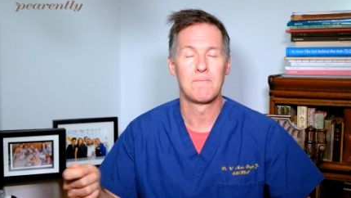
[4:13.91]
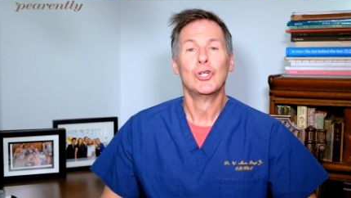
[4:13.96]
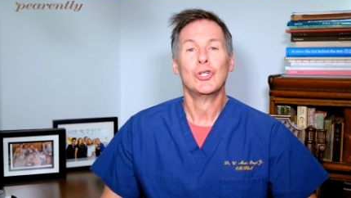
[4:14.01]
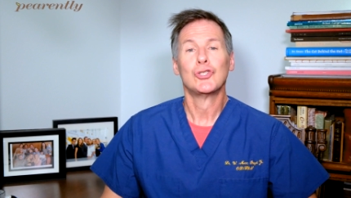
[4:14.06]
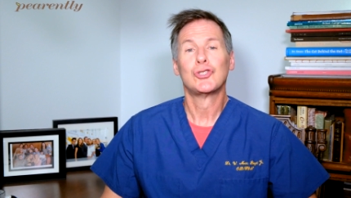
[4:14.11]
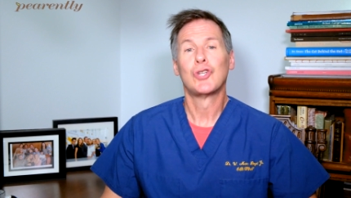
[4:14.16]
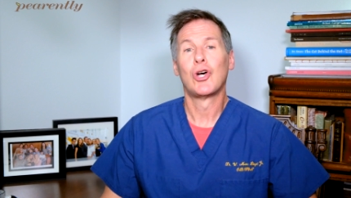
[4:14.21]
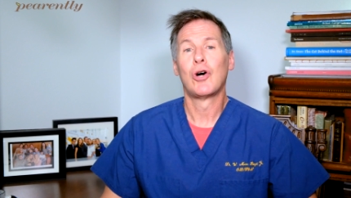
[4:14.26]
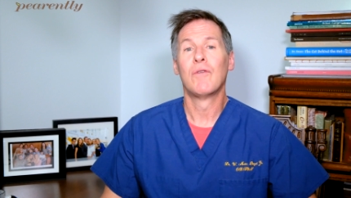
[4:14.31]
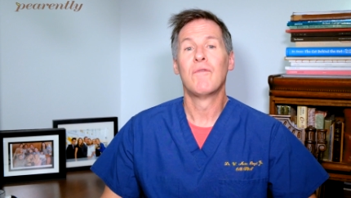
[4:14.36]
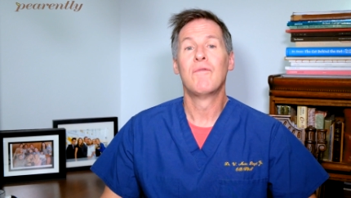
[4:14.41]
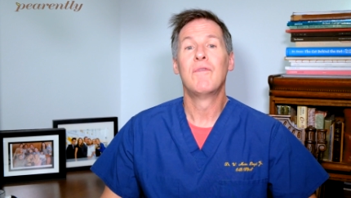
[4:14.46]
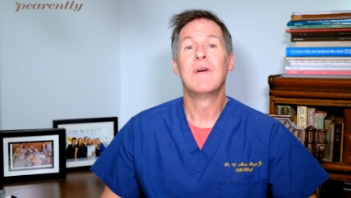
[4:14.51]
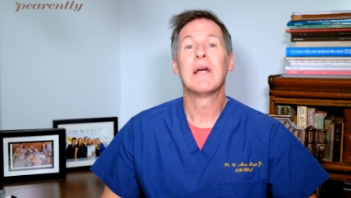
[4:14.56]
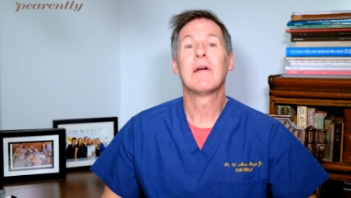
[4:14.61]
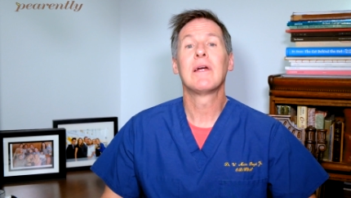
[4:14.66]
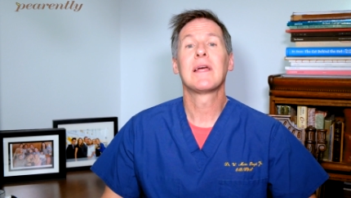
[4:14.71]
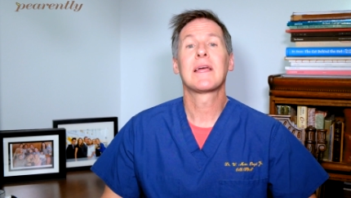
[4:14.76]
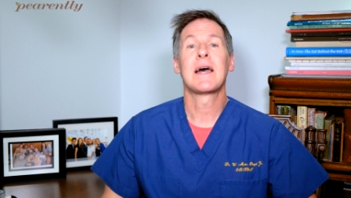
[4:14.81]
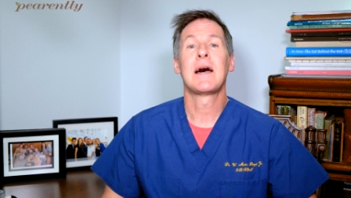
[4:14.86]
So
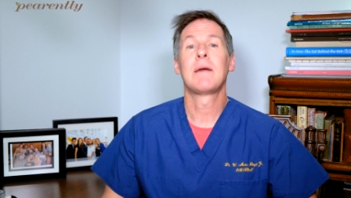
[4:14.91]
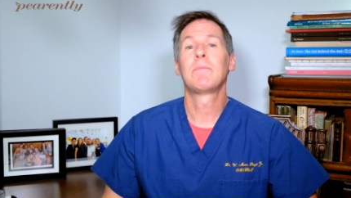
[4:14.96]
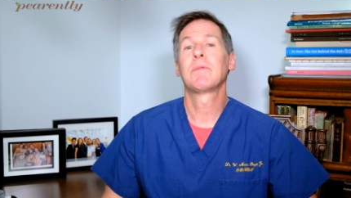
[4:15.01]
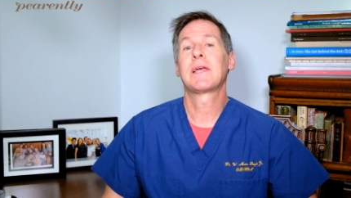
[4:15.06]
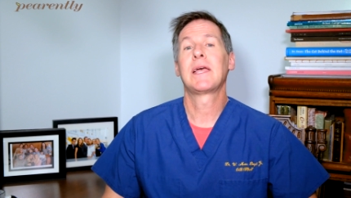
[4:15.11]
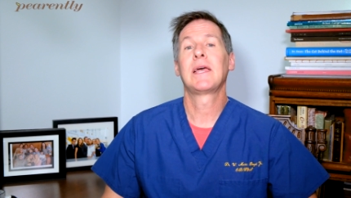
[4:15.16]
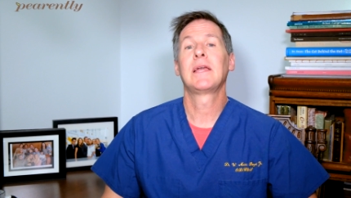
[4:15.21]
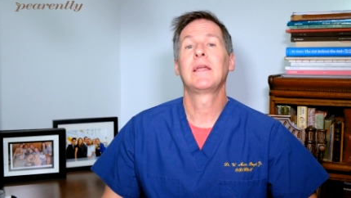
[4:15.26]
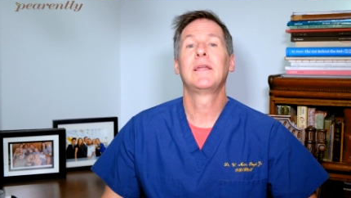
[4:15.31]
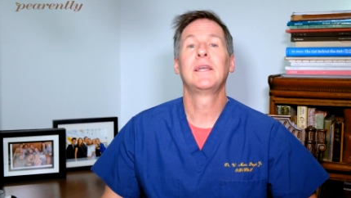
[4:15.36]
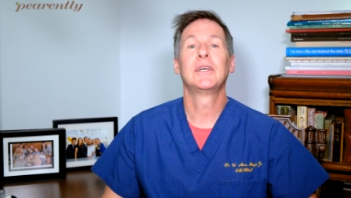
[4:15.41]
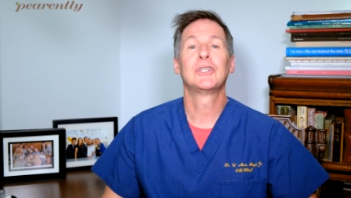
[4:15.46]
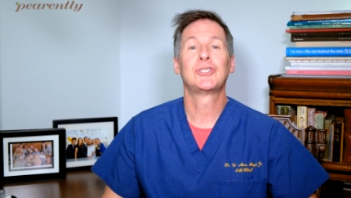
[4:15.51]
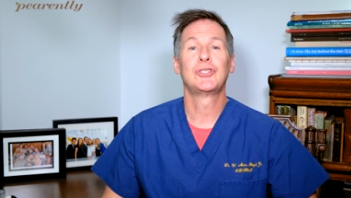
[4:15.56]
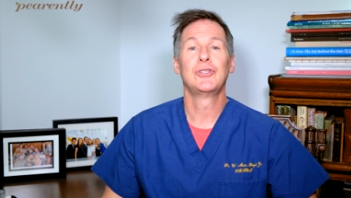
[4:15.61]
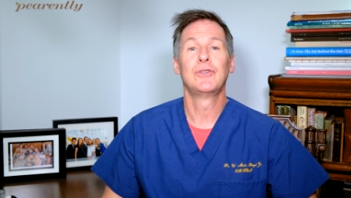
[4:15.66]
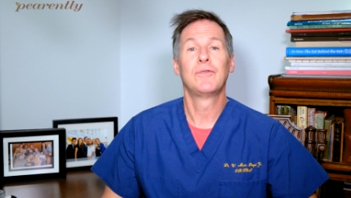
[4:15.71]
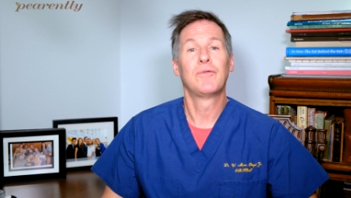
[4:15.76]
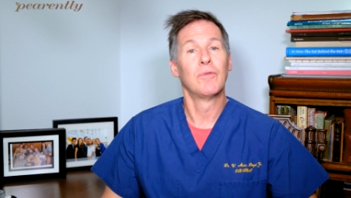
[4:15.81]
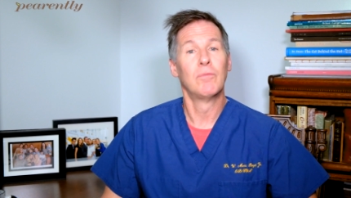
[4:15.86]
very complicated
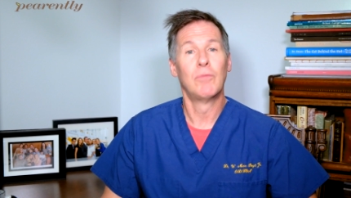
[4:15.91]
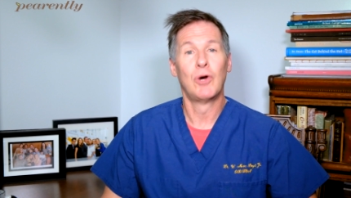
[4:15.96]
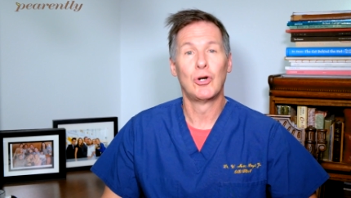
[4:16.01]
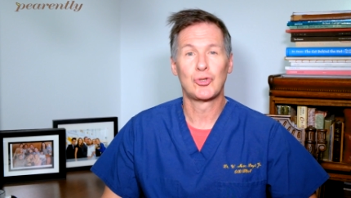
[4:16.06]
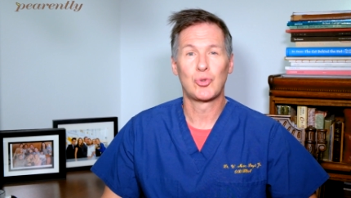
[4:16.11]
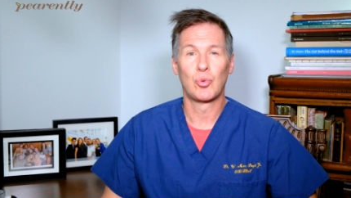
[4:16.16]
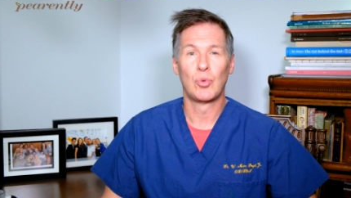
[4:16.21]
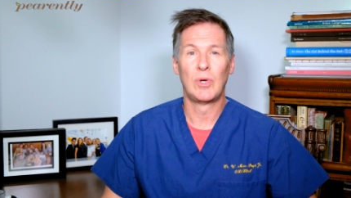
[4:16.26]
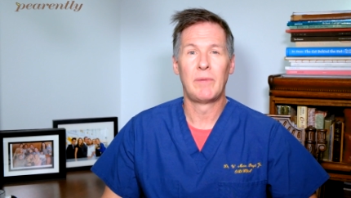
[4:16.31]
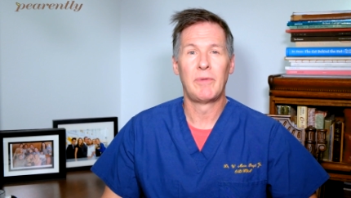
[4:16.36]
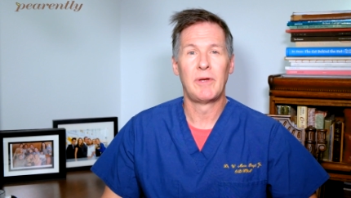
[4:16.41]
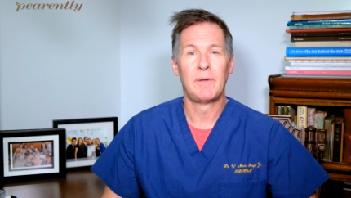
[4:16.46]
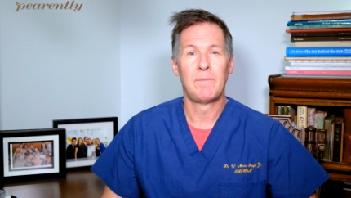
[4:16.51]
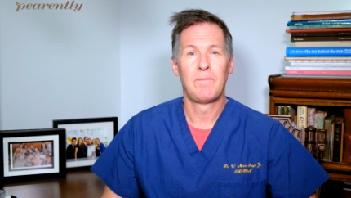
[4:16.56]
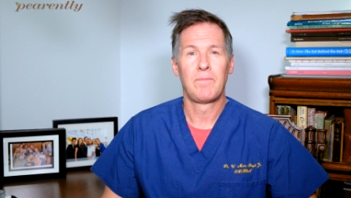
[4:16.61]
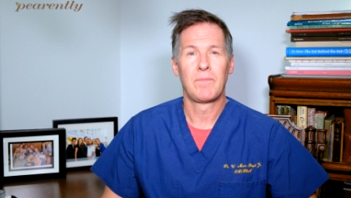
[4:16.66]
issue for most women.